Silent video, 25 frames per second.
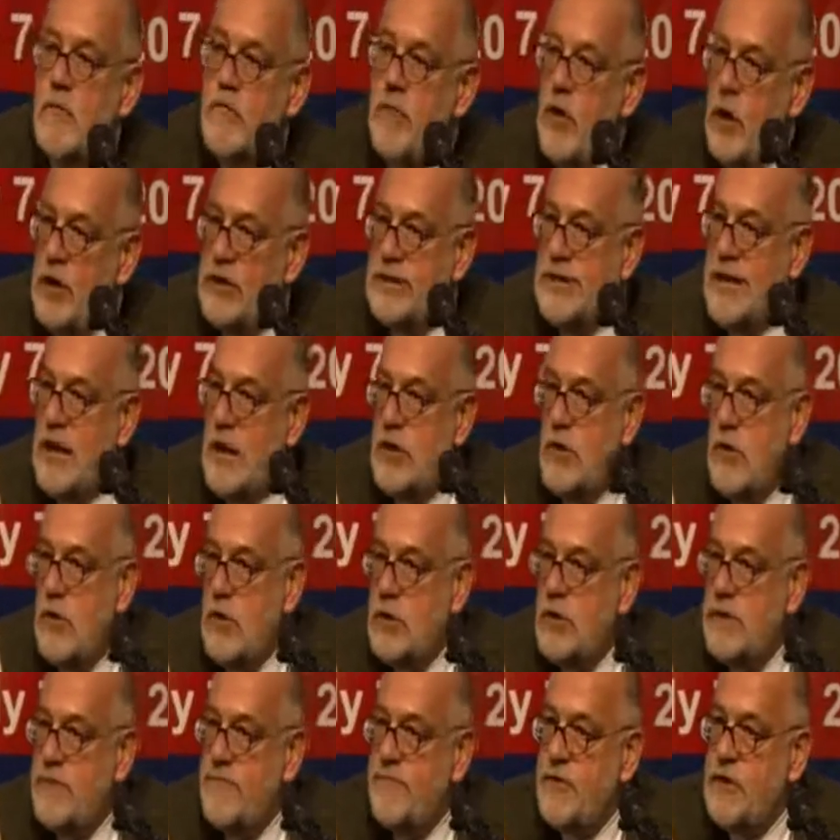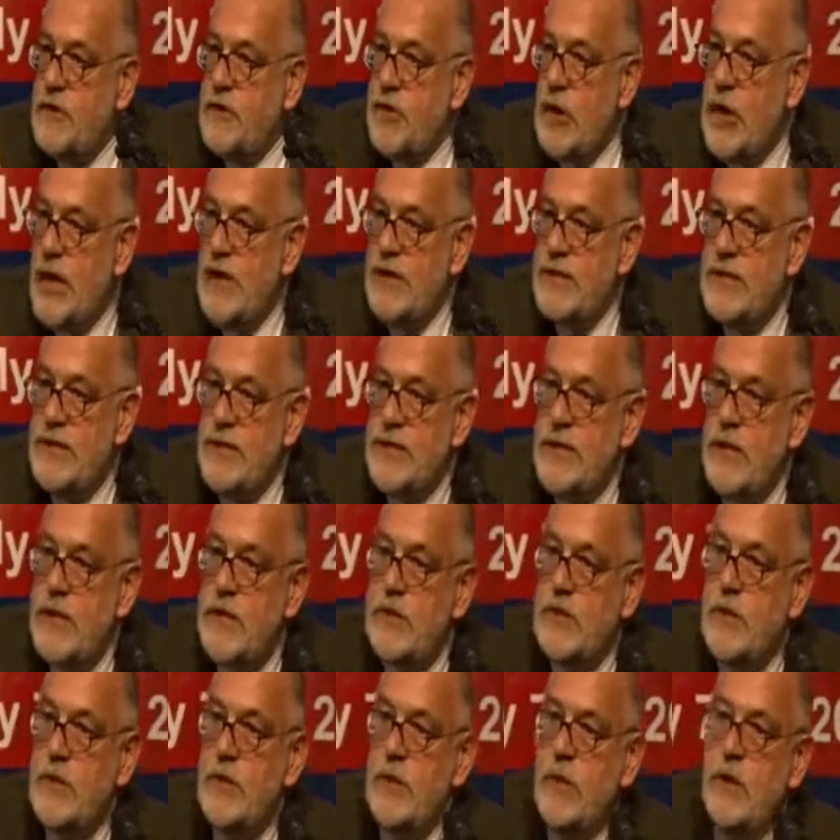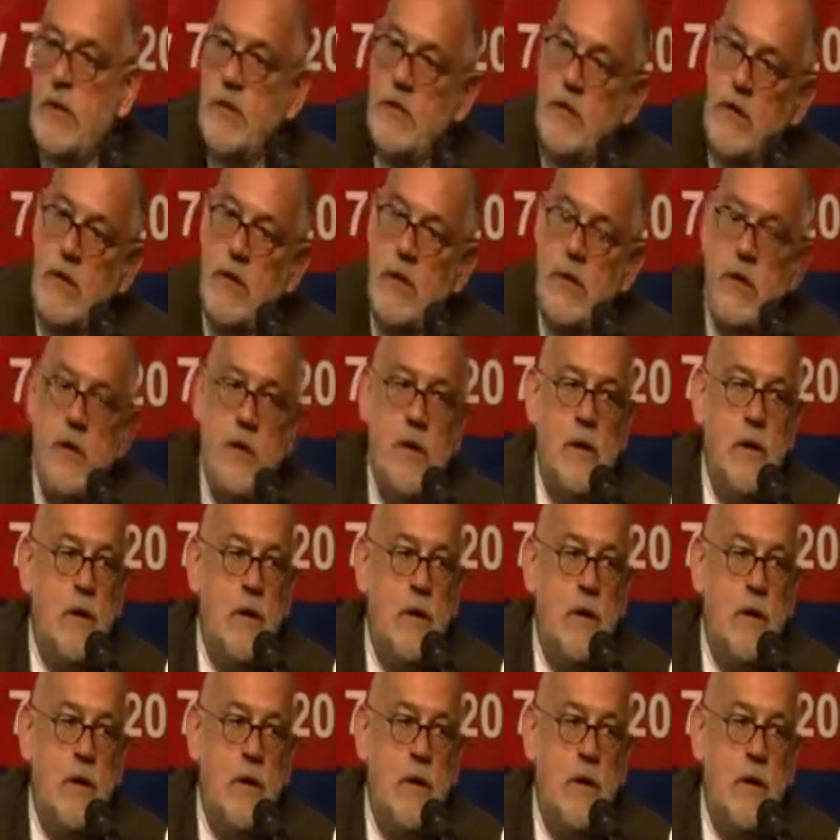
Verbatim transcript: Of course, there are no different races, as you know,